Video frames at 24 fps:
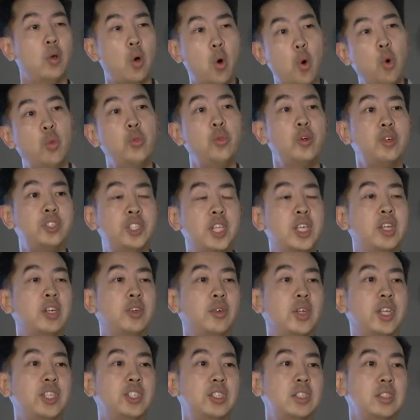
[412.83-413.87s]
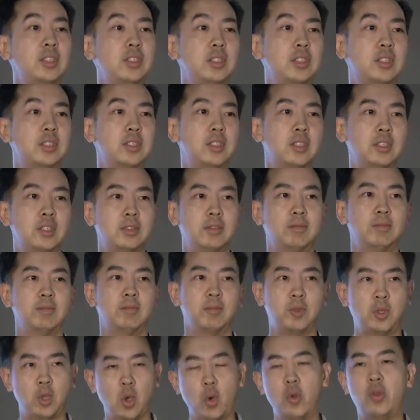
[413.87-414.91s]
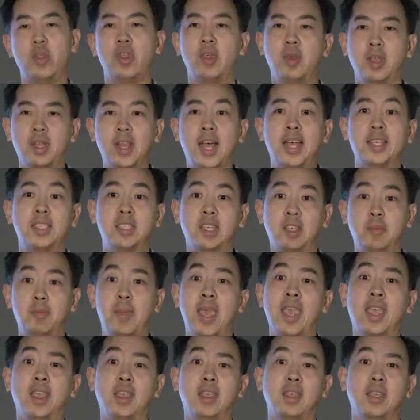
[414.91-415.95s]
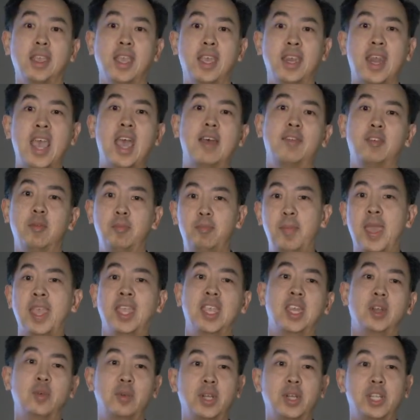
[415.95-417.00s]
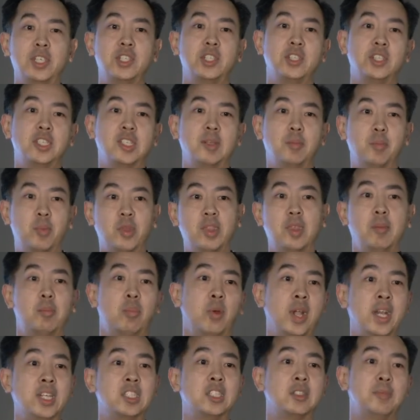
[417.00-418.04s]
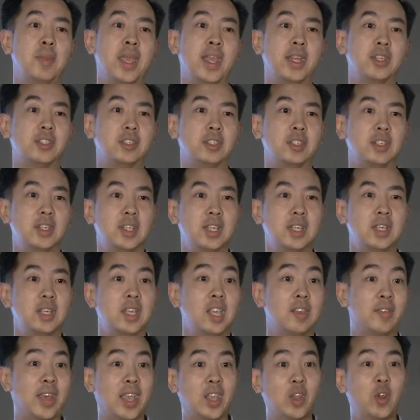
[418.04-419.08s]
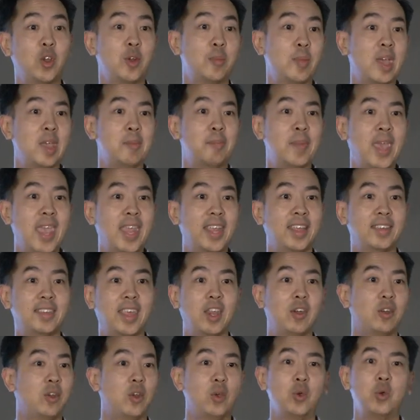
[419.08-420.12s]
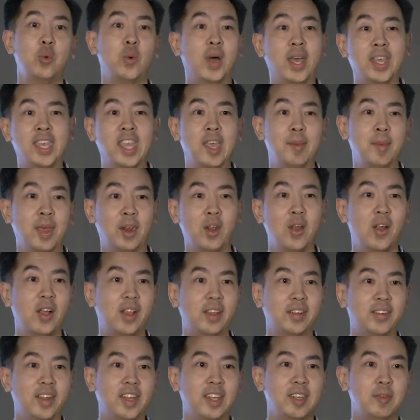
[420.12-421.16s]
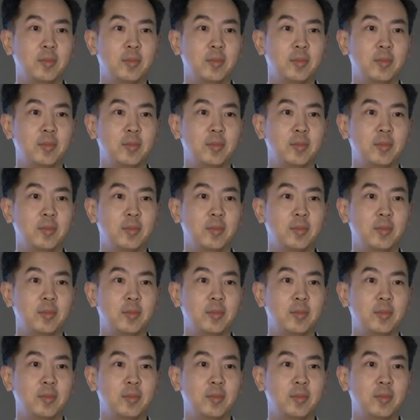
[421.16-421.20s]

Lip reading: Older generations go to the classic bank and have a banking relationship with the branch manager. If I go to my bank, they don't know who I am at all, right?